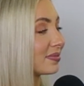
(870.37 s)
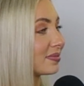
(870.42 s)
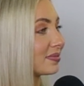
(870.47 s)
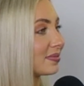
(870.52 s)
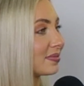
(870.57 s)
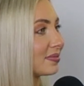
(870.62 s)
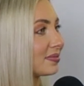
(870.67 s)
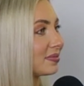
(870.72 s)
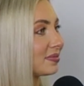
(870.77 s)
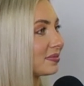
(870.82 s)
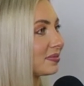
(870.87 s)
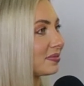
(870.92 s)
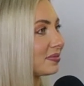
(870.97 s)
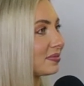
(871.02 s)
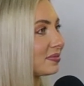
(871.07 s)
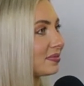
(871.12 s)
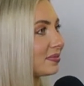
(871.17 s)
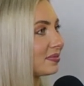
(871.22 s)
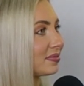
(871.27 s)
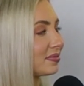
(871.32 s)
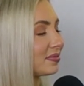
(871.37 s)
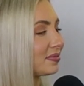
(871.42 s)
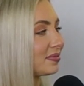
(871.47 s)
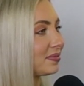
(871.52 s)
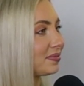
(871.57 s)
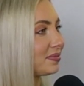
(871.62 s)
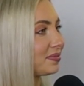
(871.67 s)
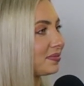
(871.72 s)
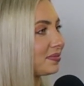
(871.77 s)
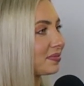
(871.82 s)

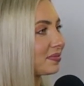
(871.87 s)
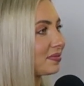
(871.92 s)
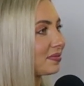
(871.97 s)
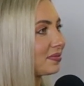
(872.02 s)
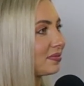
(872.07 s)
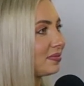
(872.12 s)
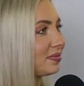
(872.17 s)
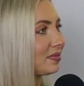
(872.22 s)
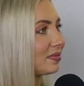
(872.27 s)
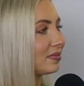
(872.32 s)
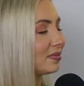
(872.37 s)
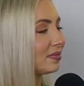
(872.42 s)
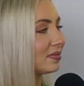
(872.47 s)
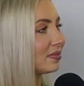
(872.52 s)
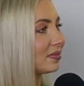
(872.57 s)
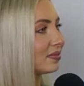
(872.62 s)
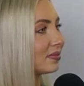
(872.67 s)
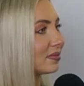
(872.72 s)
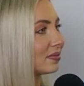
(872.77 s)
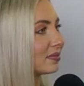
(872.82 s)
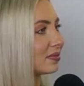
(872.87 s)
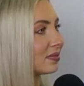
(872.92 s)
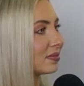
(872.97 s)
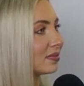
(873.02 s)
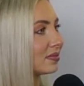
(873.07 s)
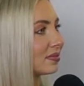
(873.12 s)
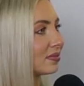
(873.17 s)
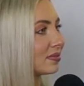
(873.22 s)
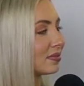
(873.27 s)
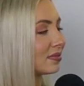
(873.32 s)

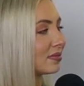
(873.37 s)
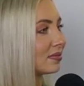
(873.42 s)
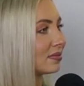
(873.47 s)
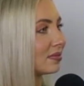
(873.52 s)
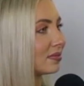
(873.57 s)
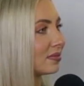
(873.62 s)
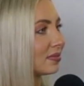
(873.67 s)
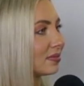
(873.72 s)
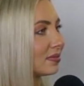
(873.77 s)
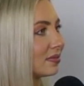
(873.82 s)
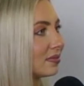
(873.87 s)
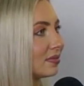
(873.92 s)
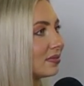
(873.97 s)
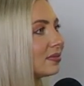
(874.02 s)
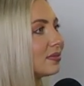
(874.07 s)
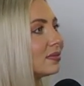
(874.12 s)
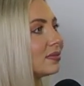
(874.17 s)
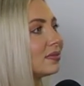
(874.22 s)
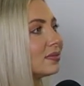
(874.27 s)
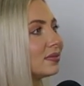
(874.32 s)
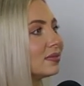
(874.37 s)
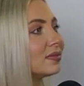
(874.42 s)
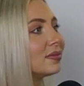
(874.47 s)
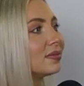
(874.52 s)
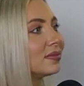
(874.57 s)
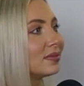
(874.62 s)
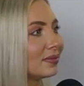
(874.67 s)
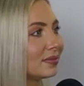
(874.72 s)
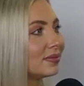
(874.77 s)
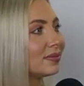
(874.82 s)

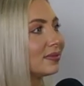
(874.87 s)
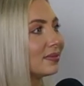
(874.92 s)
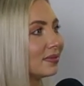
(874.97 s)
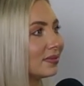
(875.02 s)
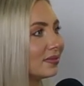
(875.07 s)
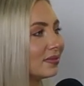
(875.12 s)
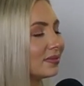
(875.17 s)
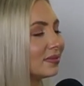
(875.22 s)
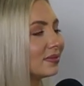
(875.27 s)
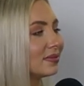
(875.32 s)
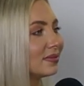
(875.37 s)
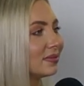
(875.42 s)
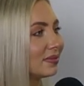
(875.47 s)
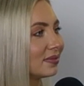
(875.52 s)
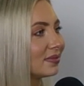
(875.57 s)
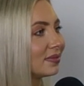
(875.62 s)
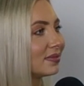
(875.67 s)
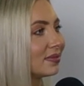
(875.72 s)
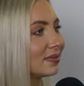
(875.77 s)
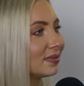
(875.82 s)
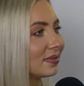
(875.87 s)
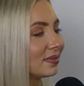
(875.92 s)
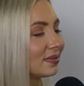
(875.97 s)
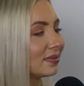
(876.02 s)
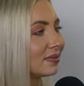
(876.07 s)
This person isn't speaking.